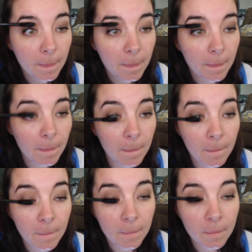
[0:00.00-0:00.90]

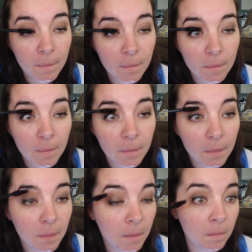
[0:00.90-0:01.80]

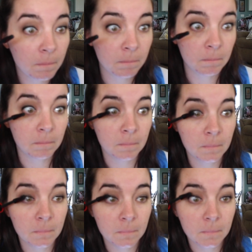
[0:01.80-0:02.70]

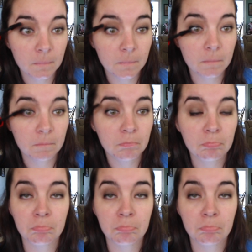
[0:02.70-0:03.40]
(silence)